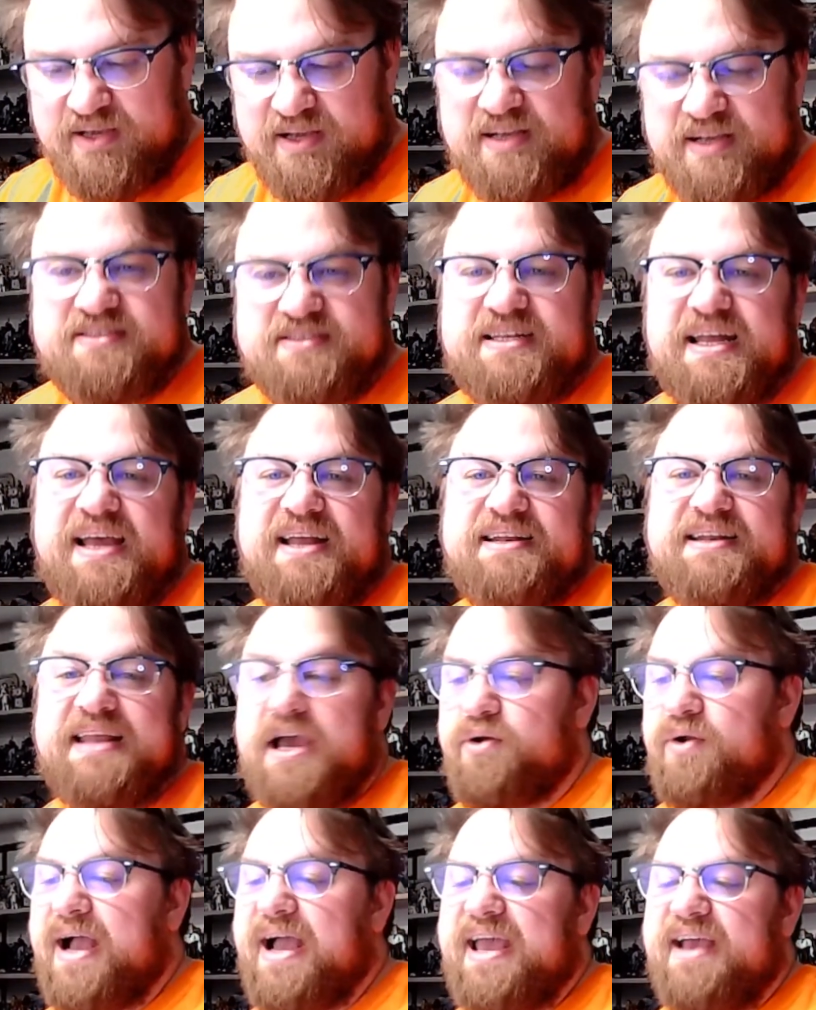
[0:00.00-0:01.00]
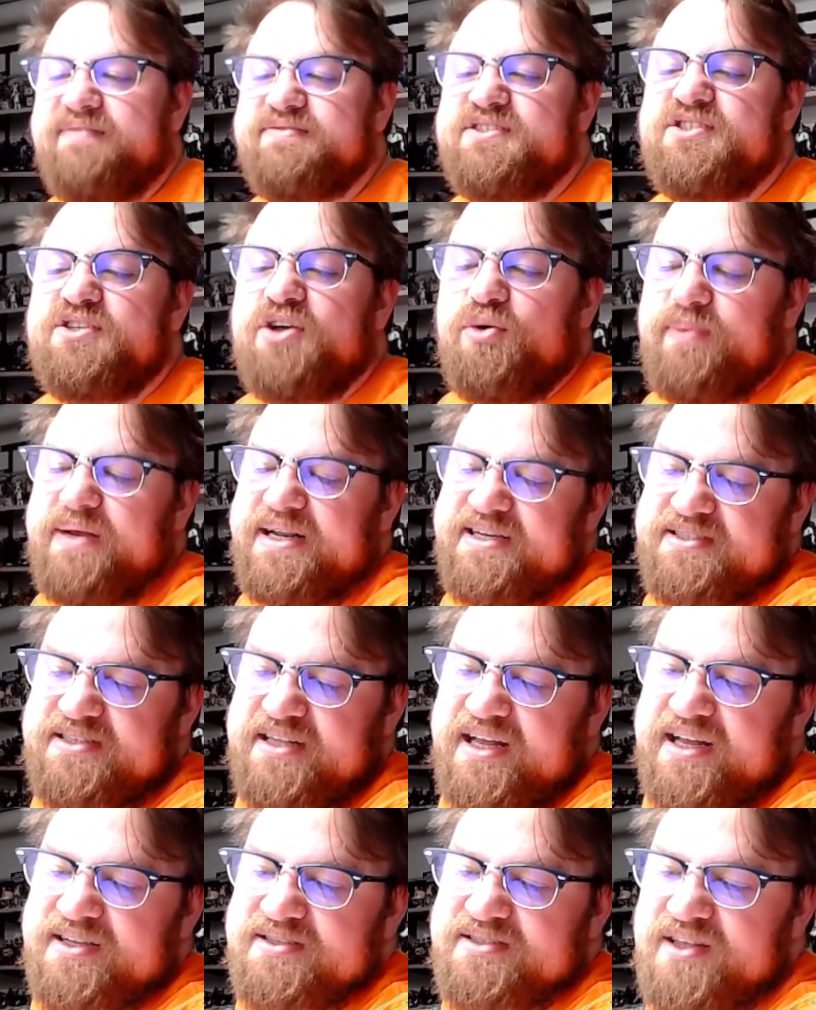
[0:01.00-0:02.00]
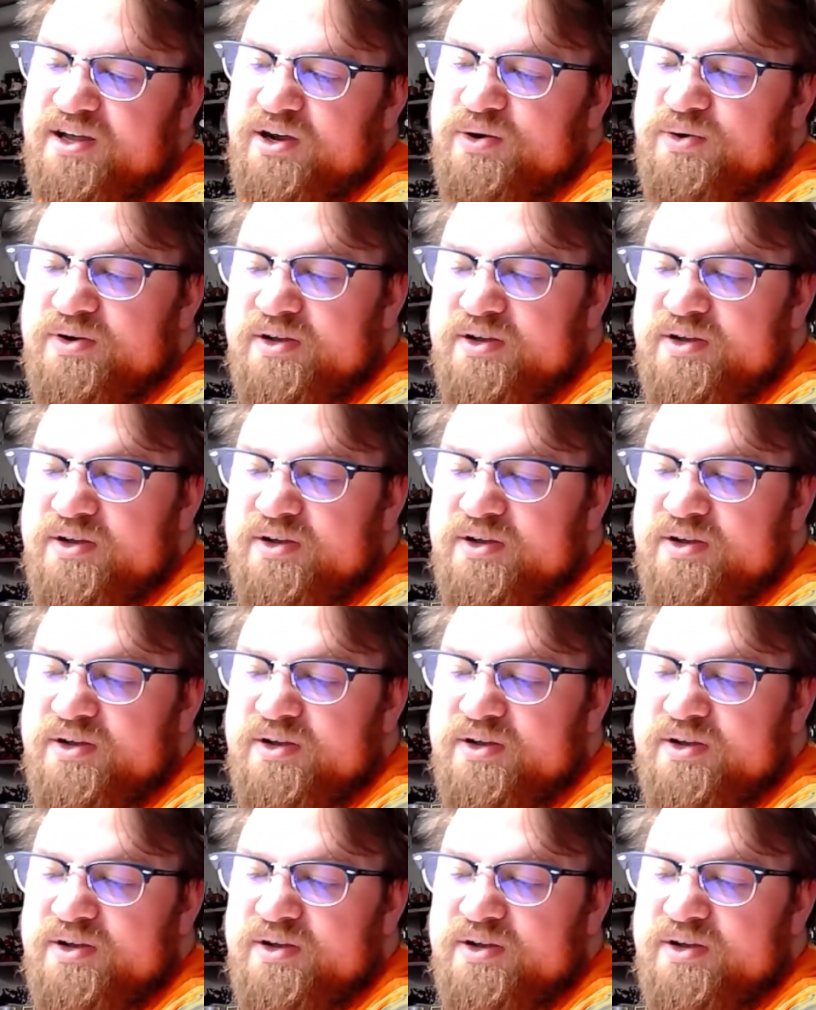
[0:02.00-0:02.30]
Stand down. I have so many stands, though.